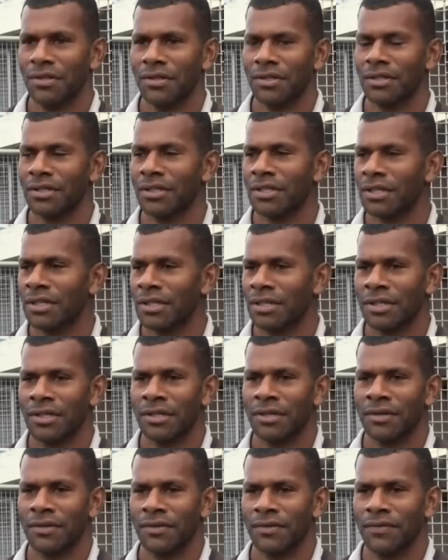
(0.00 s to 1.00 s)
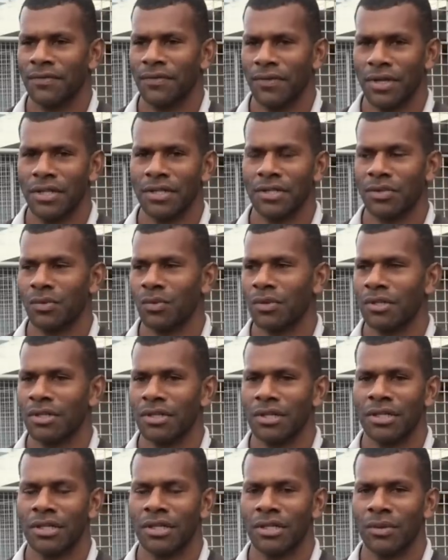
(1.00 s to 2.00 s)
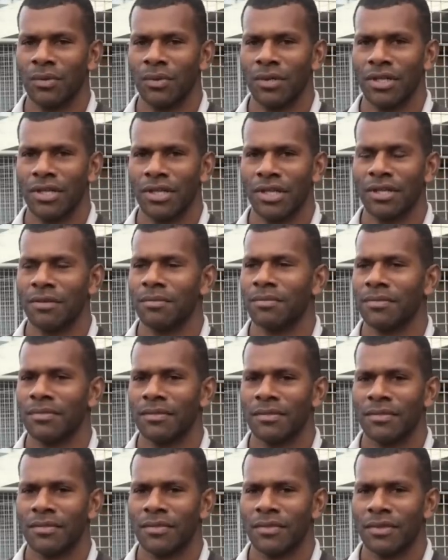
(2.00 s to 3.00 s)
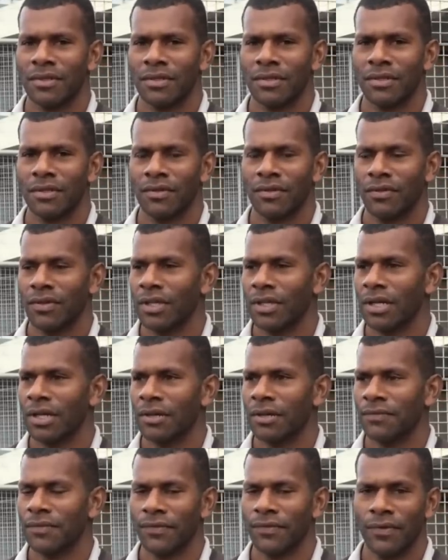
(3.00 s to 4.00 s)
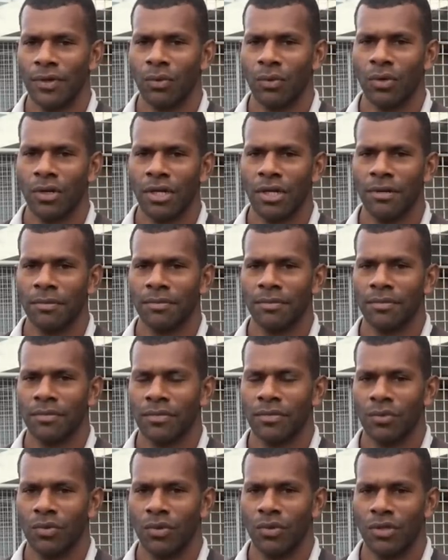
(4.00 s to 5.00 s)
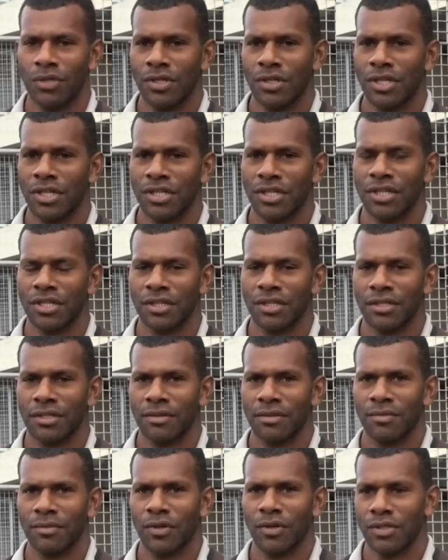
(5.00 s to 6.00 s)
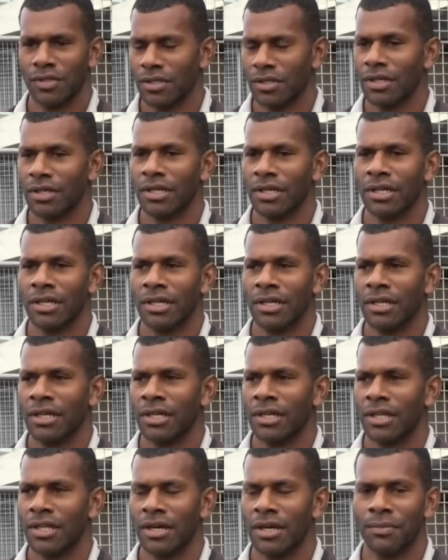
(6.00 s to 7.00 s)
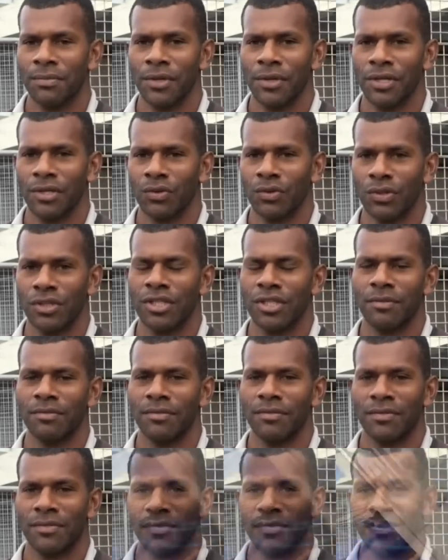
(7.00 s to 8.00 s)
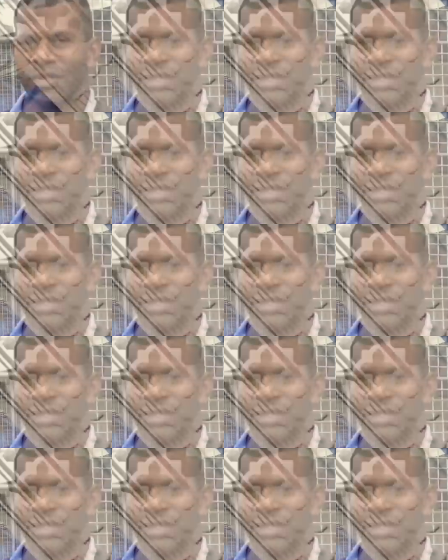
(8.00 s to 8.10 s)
I think France will win the game, FIFA World Cup 2018, because they are a very good team.